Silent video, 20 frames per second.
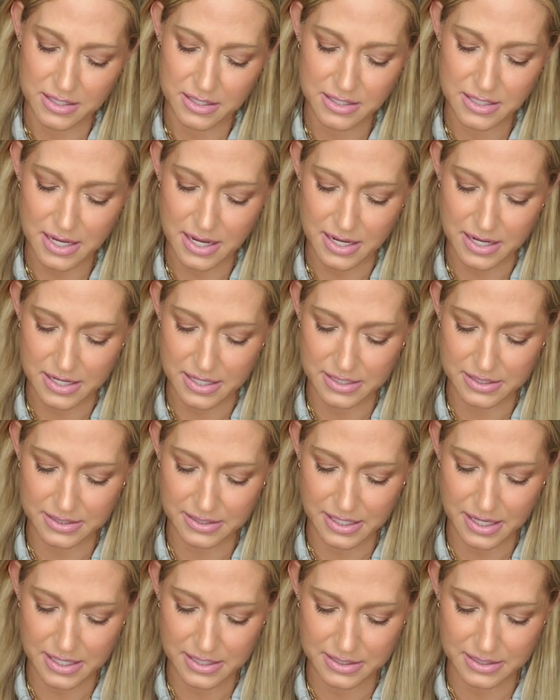yeah, it
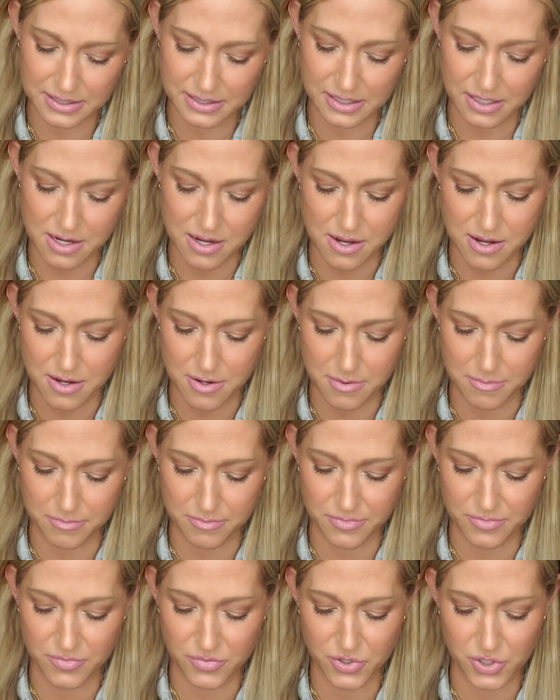says
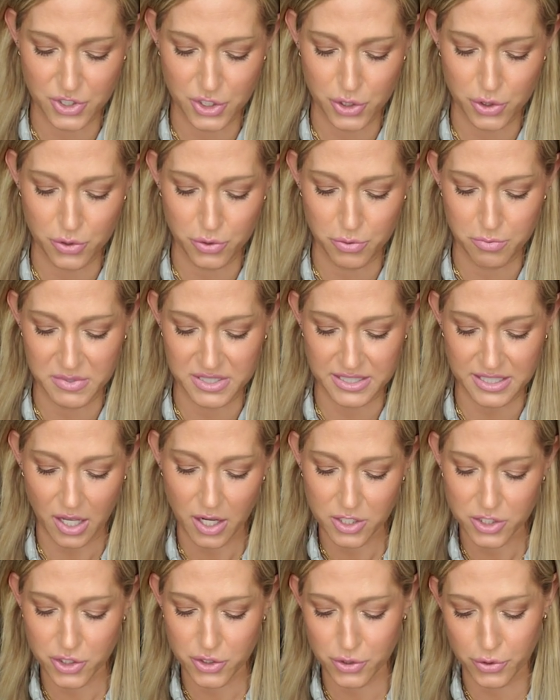to
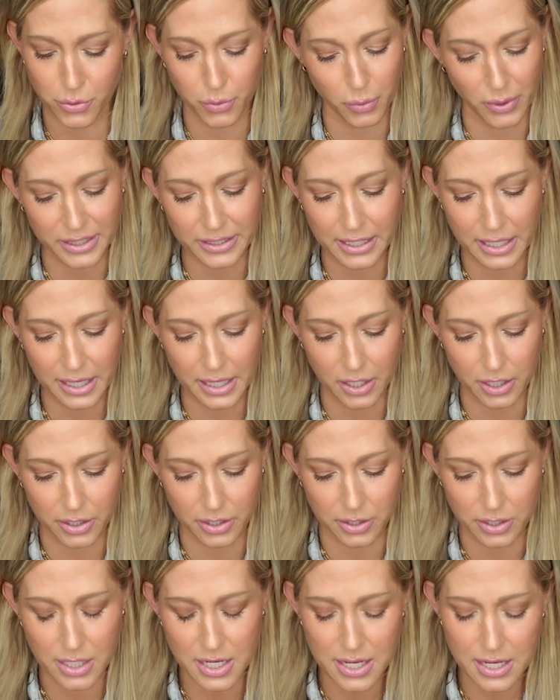massage through wet
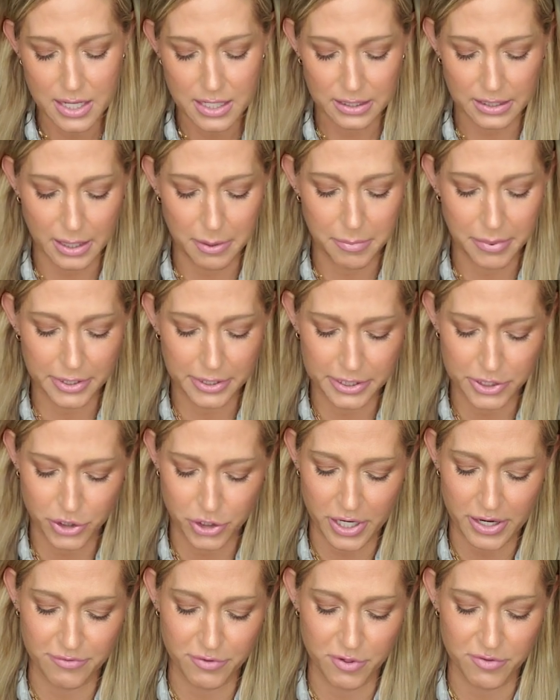hair, let
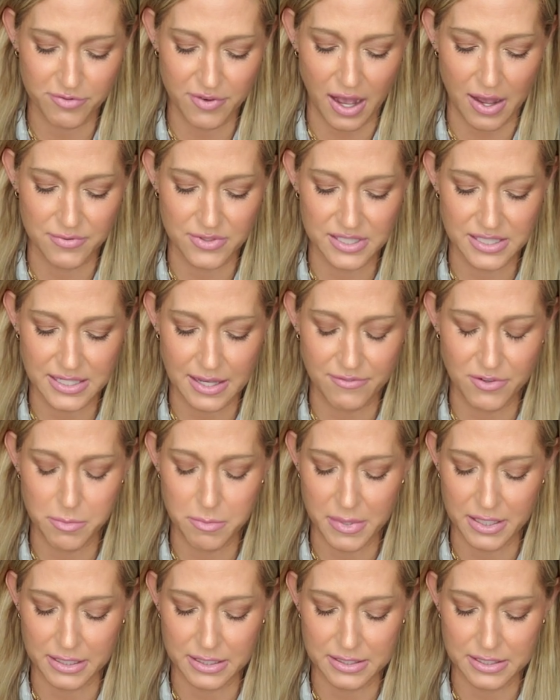penetrate for 5 to 7
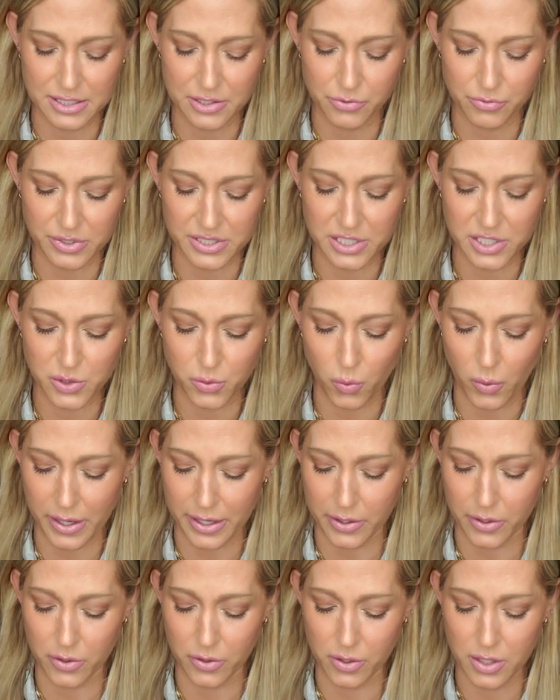minutes and rinse
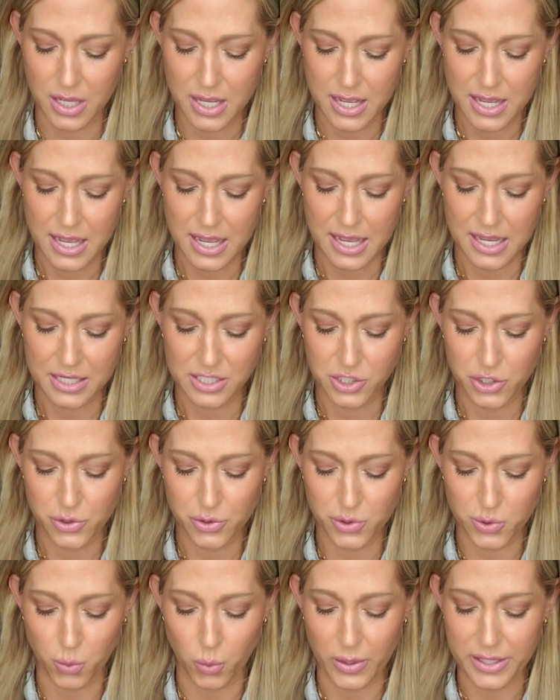well, and
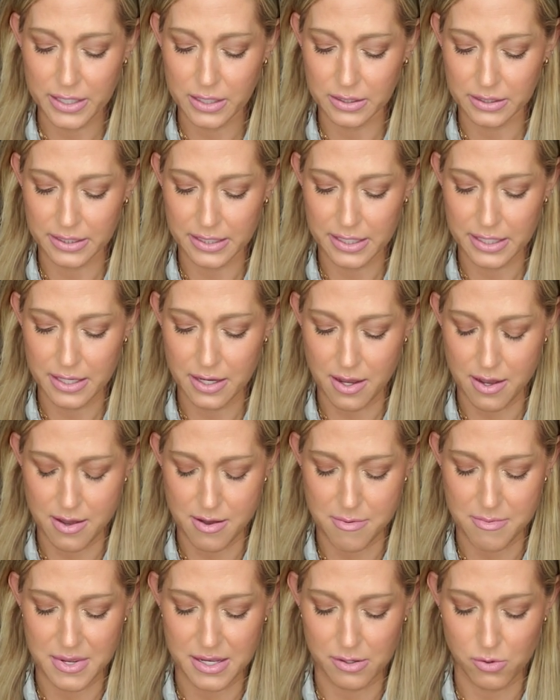use weekly
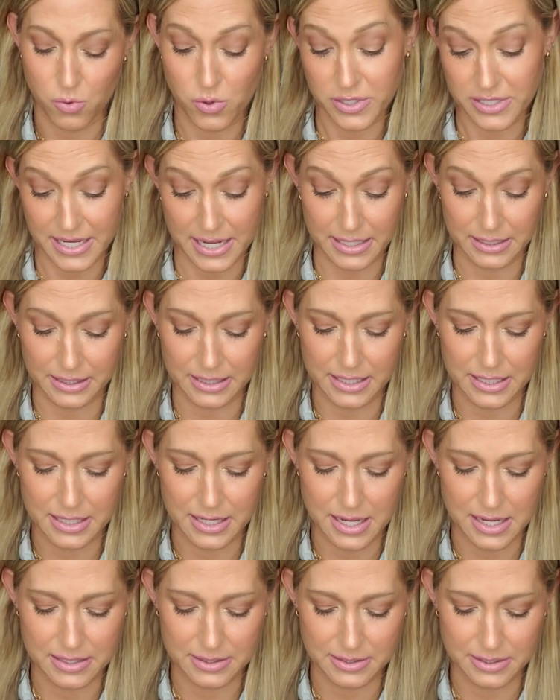or daily
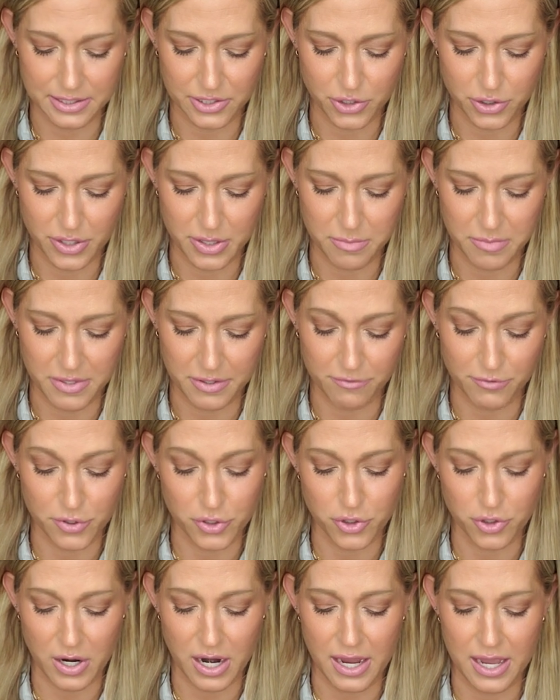as a treatment for
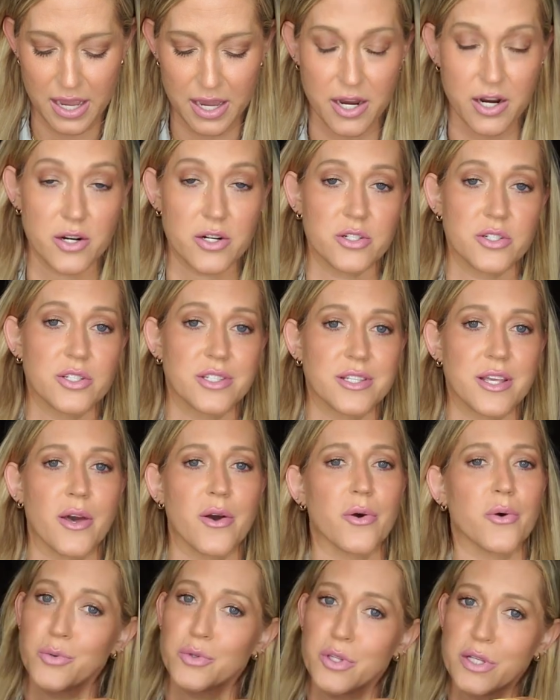dry hair.
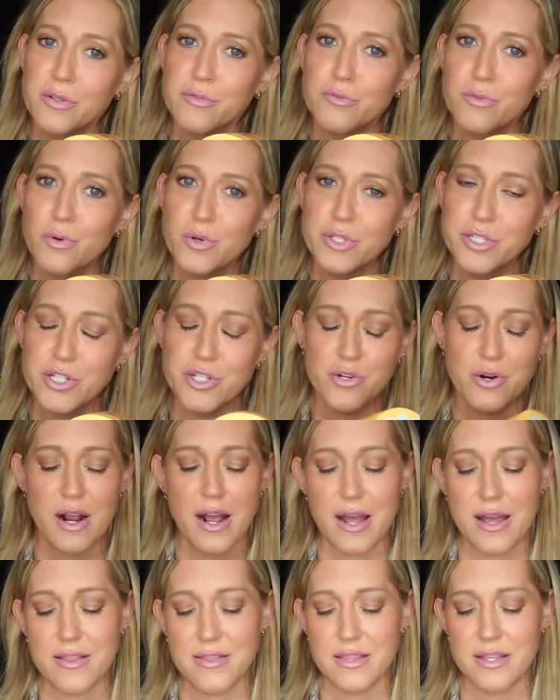So looking forward to
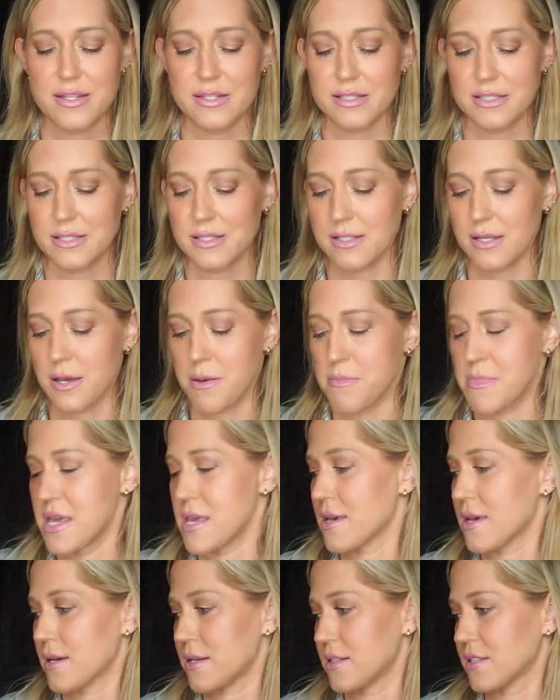trying this
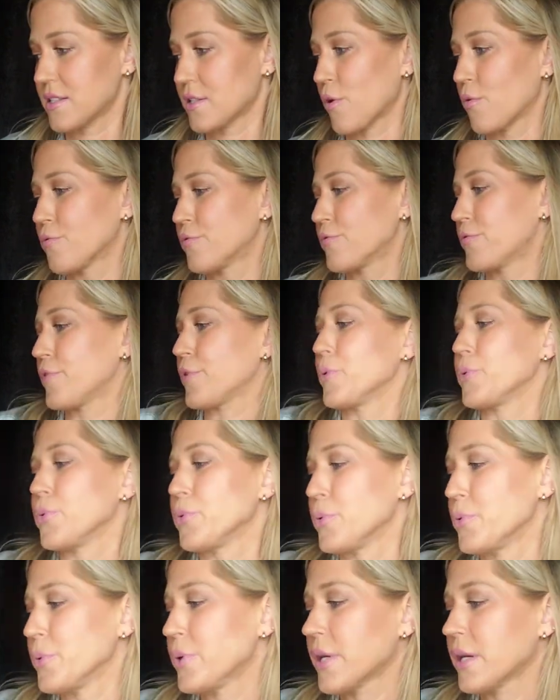Amica
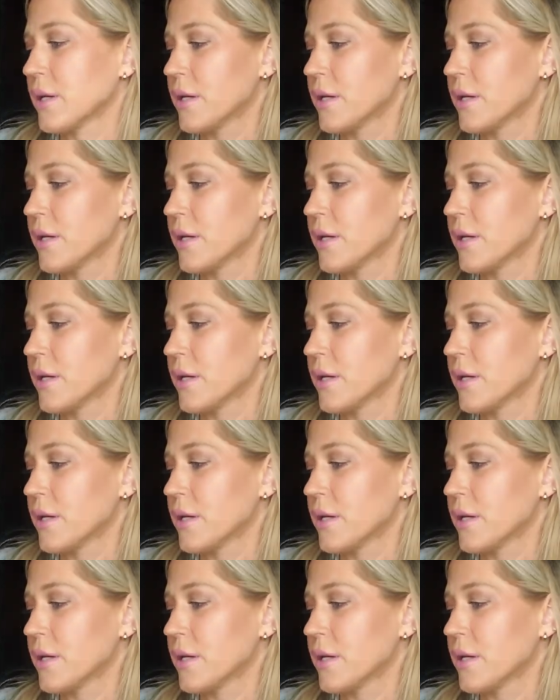Soulfood